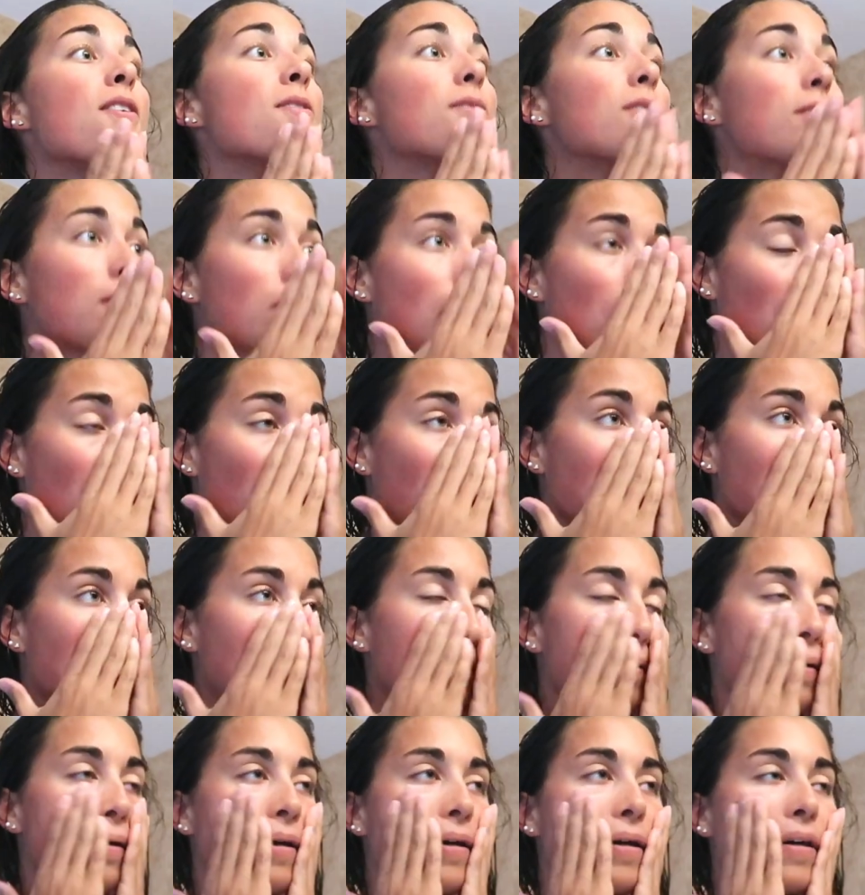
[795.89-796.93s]

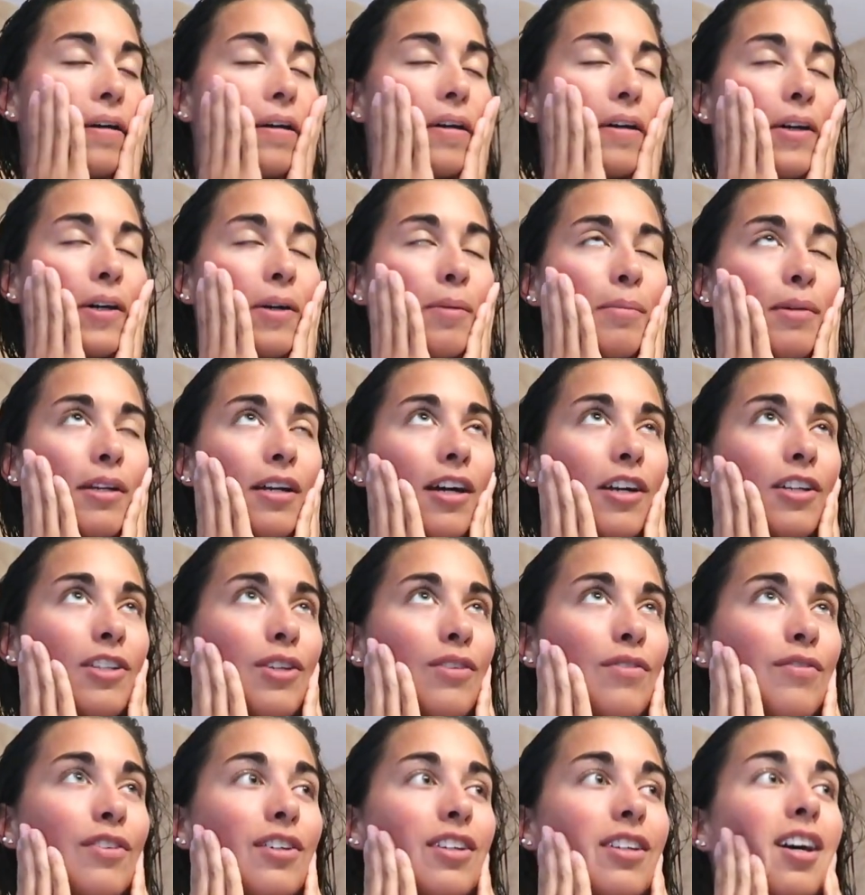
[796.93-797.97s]
So, oh, oh my gosh, I
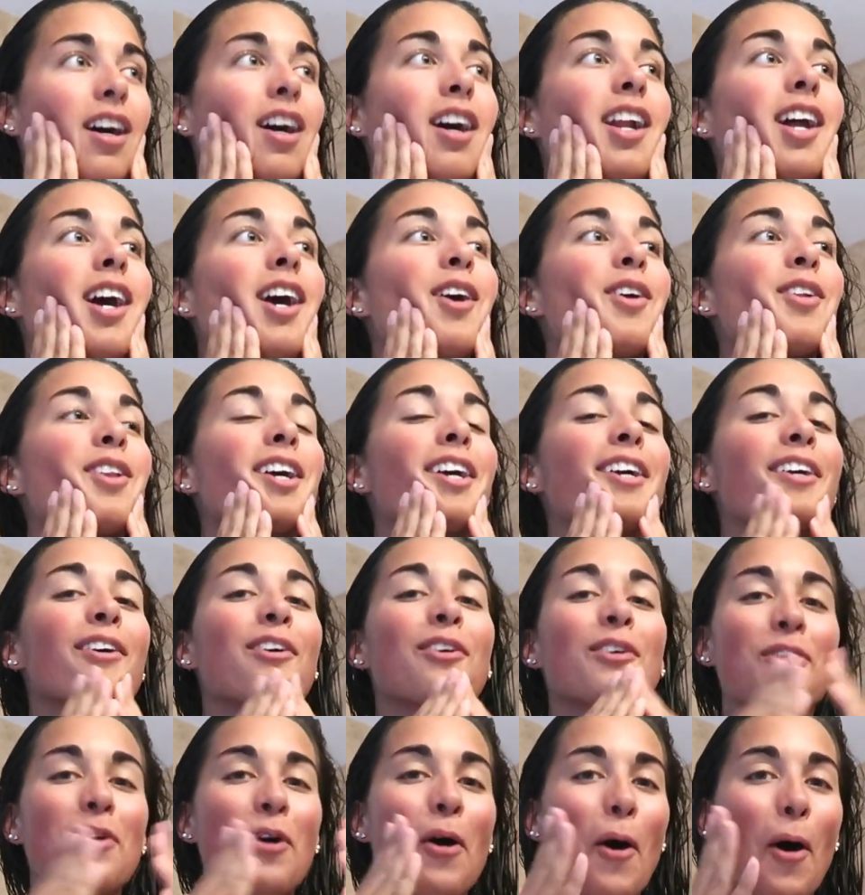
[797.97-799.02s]
forgot how
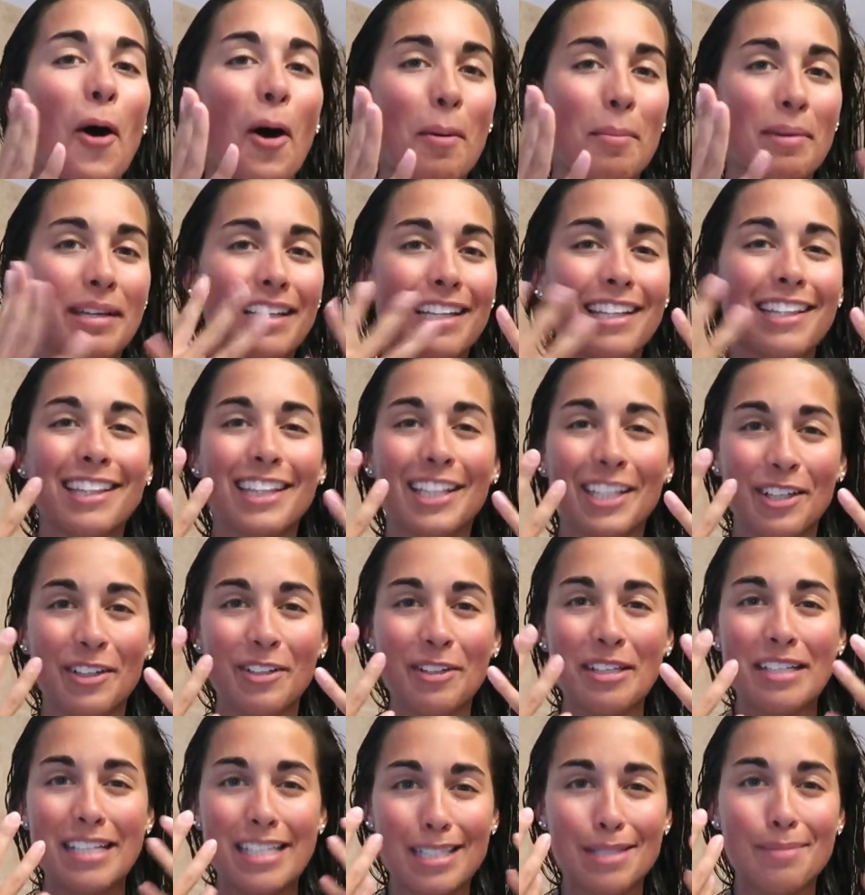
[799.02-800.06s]
like calming. It
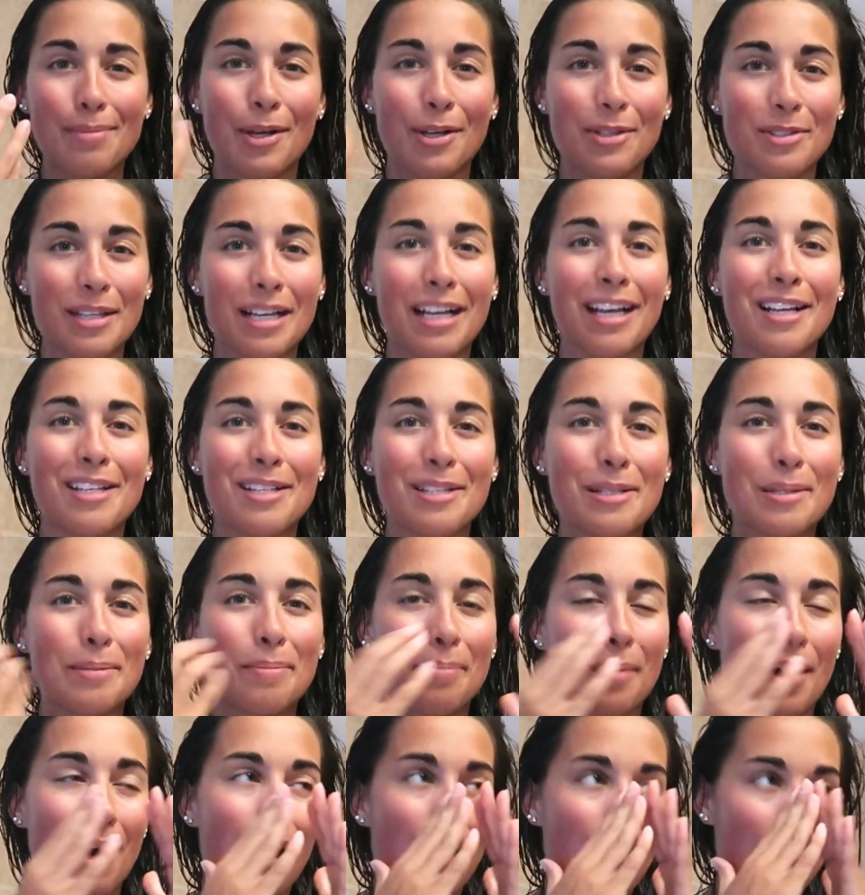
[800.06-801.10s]
literally smells like a
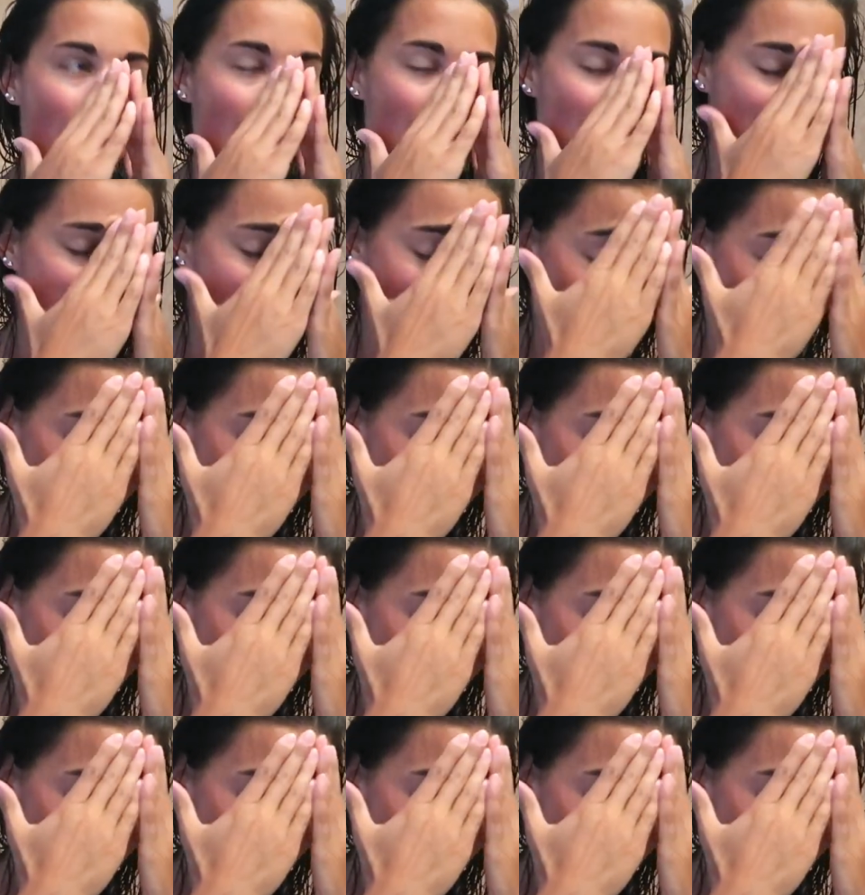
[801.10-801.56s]
spa.